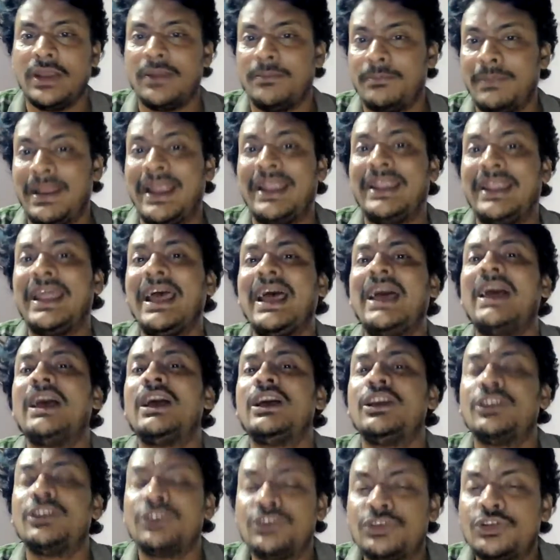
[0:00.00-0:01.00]

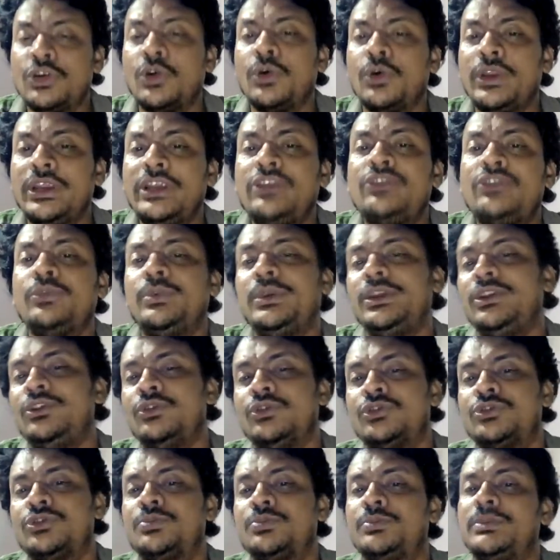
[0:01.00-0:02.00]
Mandatory to be
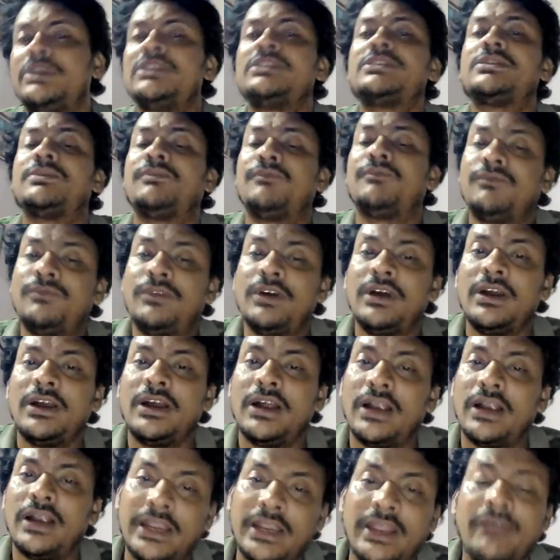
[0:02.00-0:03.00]
used means
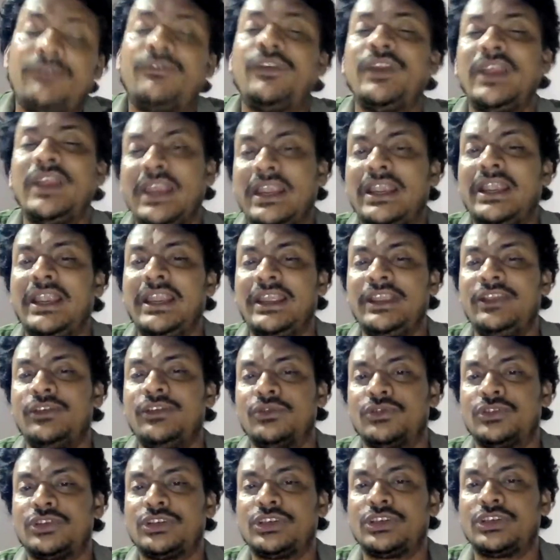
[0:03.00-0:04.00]
definitely
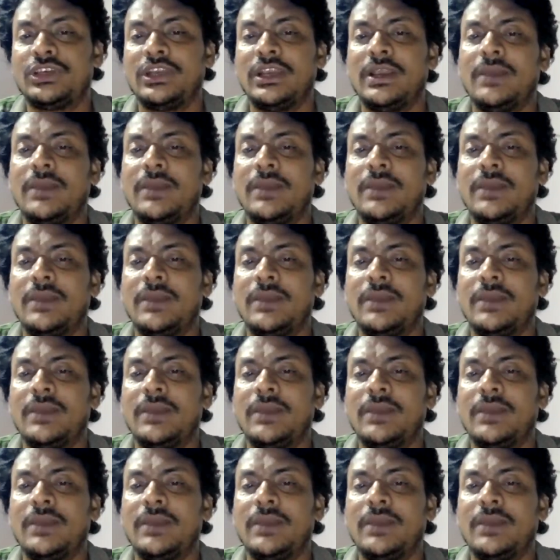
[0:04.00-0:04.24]
used.